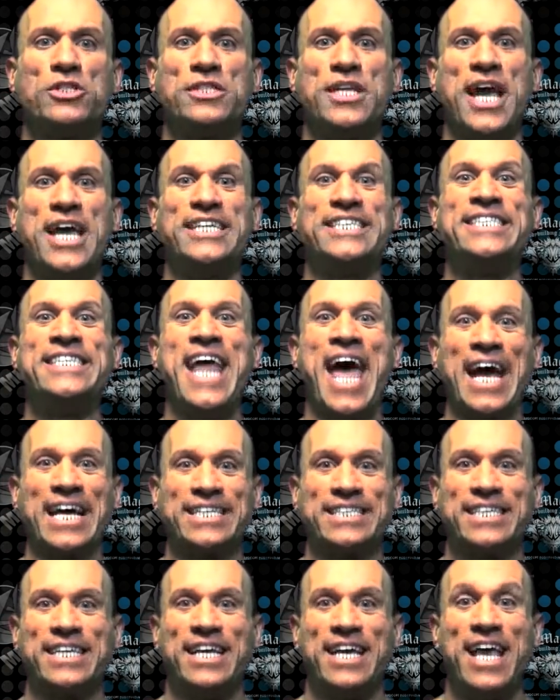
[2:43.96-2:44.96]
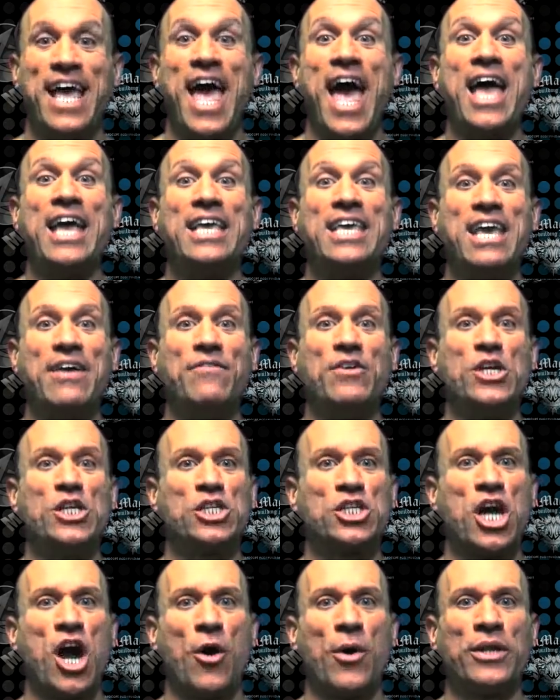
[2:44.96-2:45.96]
stage next and given
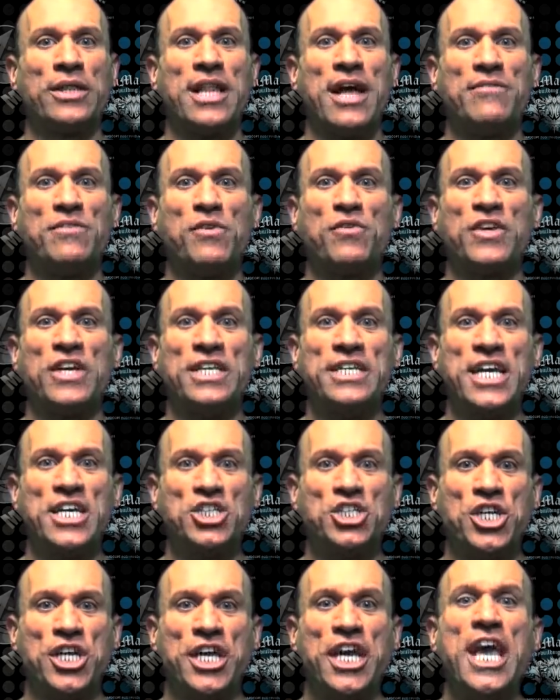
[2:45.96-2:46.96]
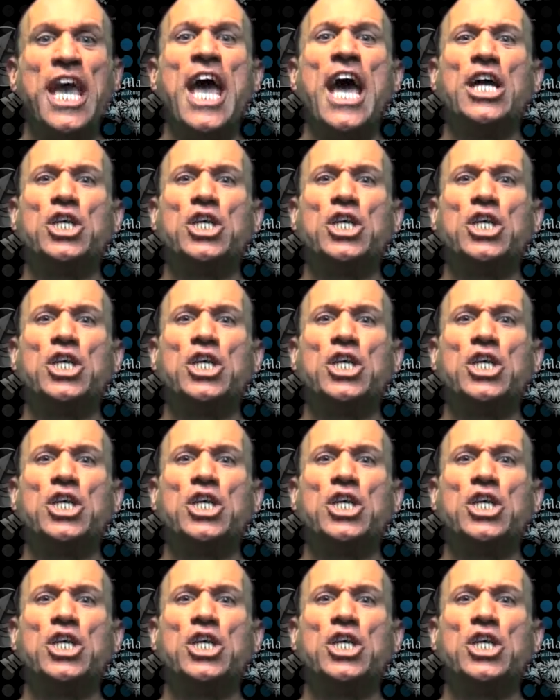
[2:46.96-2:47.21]
his current level of conditioning,